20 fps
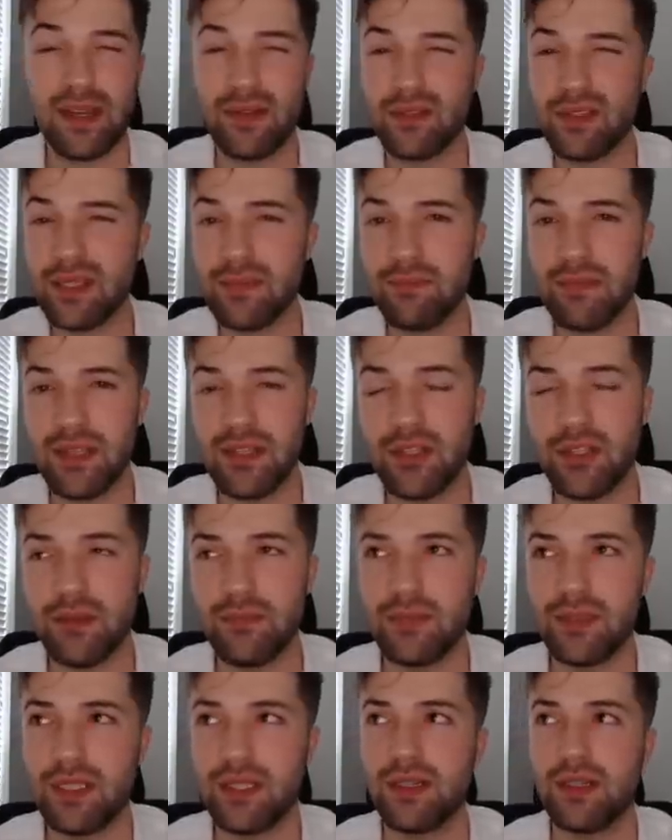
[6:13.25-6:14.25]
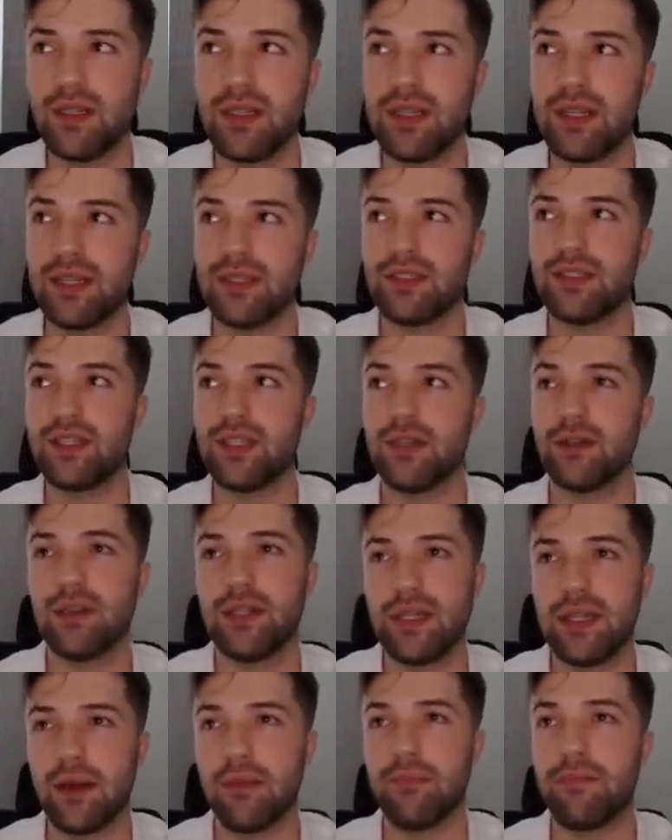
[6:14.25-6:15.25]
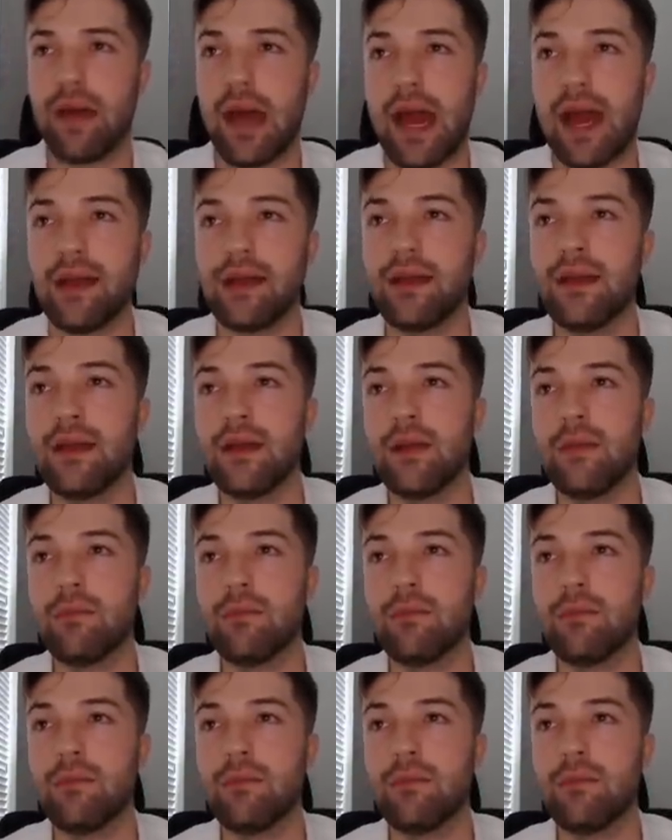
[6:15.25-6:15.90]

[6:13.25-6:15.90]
I don't think Beachum's going to necessarily come back,